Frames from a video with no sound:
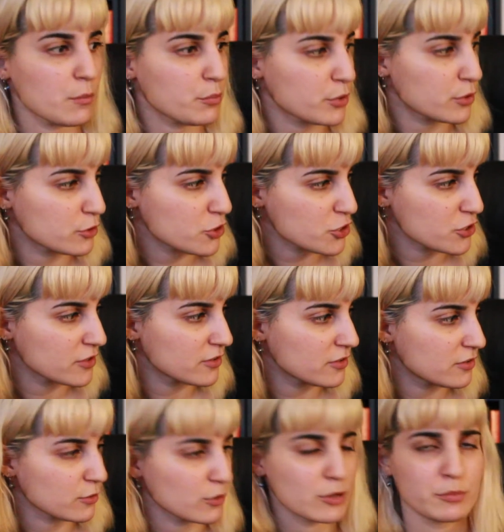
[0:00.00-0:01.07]

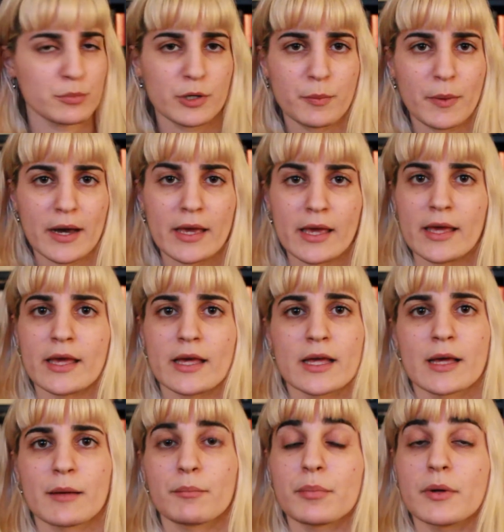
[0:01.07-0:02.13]
purchase or book
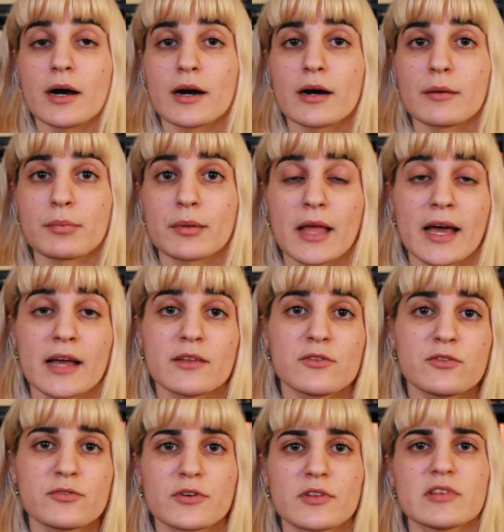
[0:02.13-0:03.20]
buying
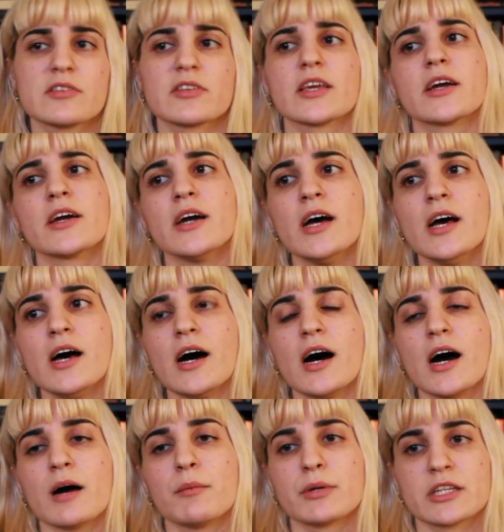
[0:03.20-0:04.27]
plans for this year,
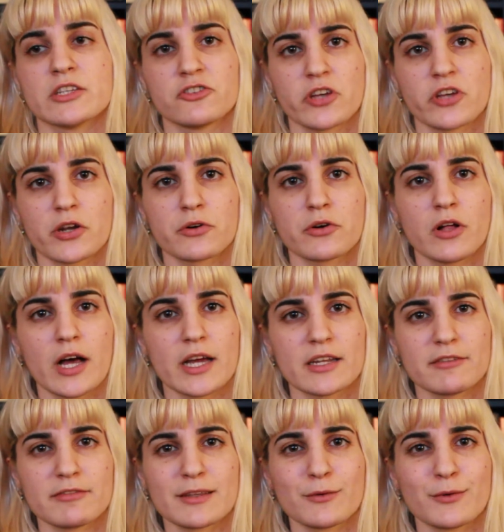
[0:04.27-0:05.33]
but in general I
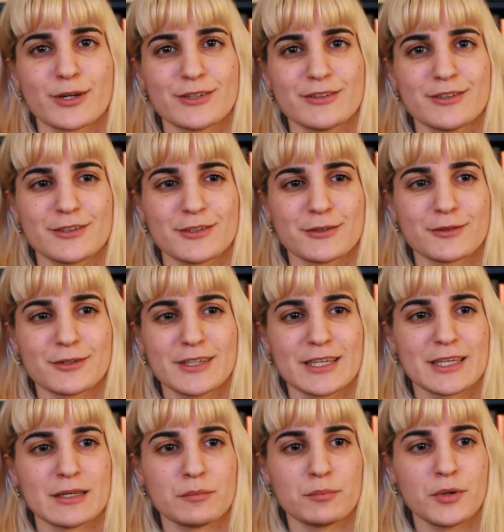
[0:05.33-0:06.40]
definitely want to
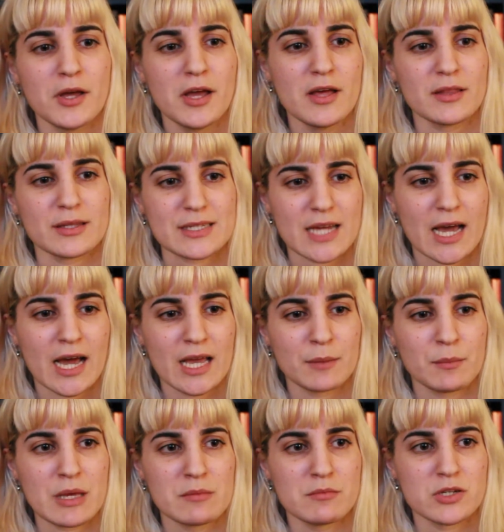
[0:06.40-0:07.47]
keep the
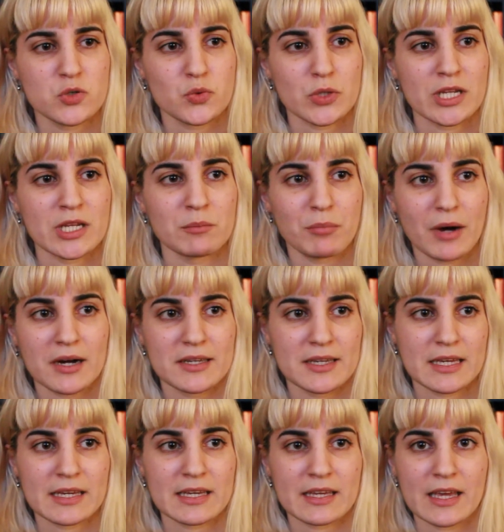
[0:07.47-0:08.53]
time in between
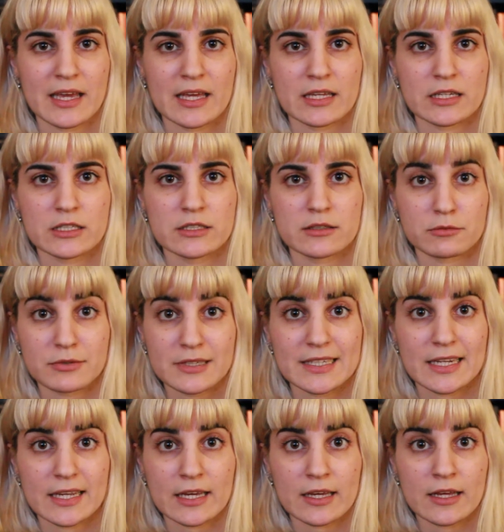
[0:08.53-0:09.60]
buying and
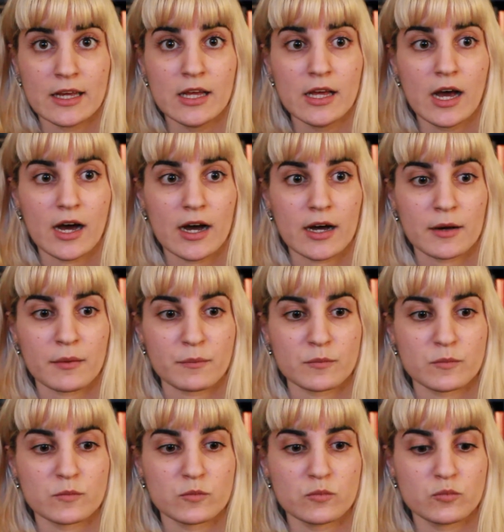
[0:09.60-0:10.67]
reading,
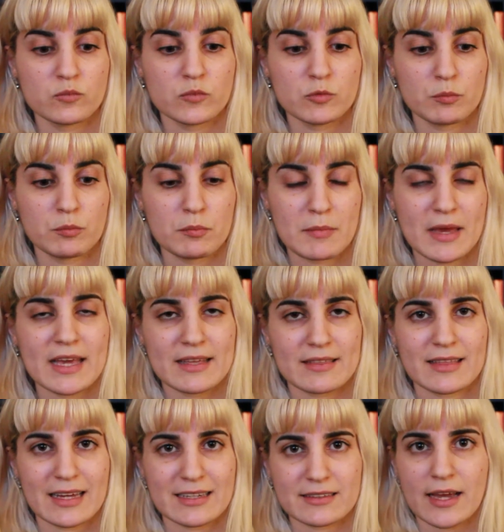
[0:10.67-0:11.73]
make
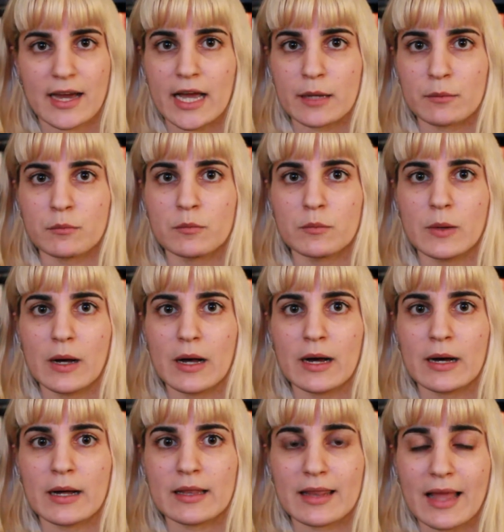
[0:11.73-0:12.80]
that time
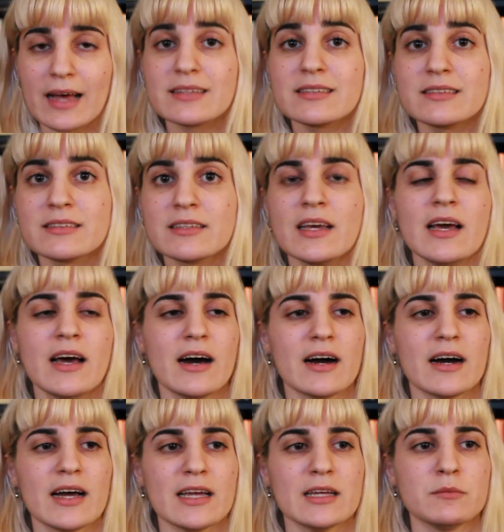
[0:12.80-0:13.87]
less
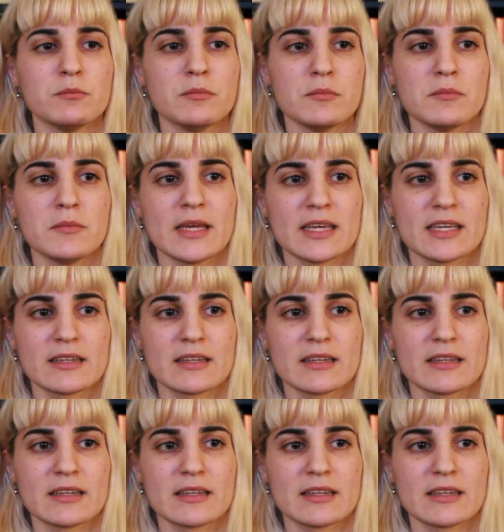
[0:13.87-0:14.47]
and make